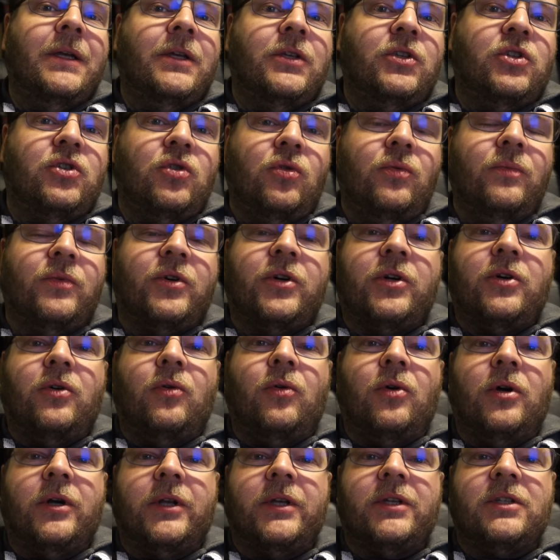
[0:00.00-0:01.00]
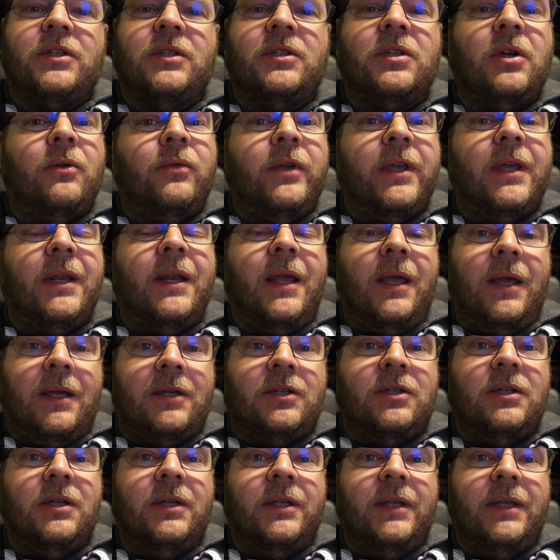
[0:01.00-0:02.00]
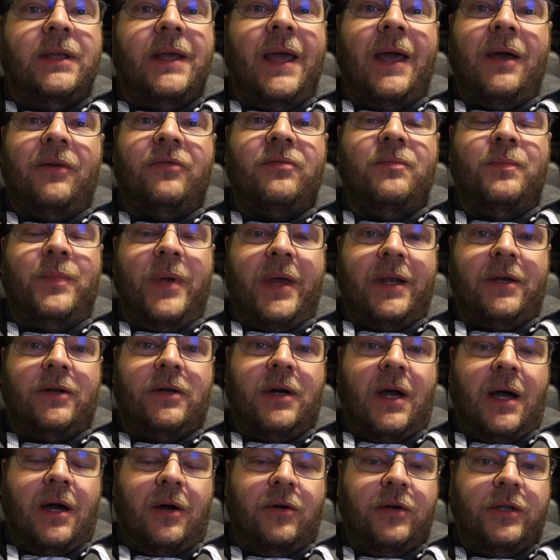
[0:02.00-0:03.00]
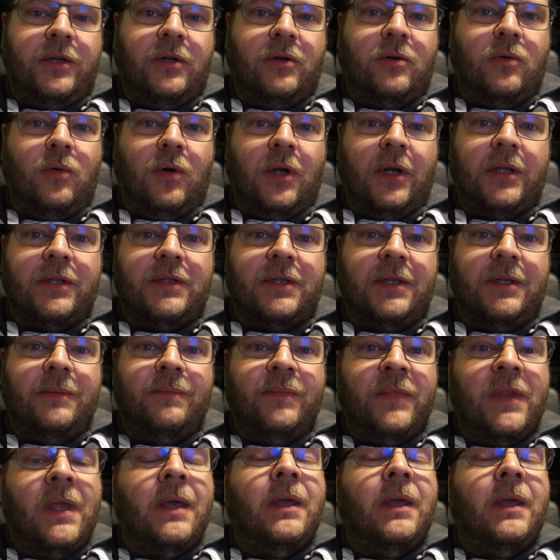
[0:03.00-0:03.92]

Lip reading: Zoom recorders so we can actually have better audio quality.